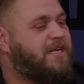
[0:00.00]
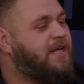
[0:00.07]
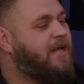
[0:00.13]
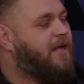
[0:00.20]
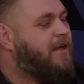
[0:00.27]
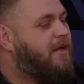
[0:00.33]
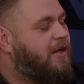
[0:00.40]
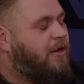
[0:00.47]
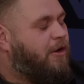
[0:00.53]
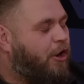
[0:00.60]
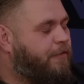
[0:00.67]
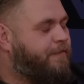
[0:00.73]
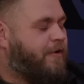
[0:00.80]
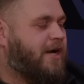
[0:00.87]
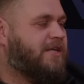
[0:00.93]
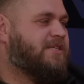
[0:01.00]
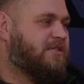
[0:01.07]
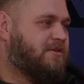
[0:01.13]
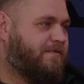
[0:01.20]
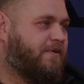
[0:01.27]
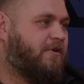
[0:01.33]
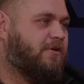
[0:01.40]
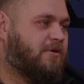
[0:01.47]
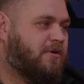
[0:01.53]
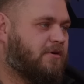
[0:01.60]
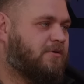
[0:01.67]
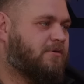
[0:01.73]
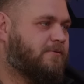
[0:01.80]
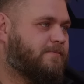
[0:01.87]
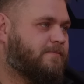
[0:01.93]
See, overacting to fuck.
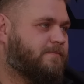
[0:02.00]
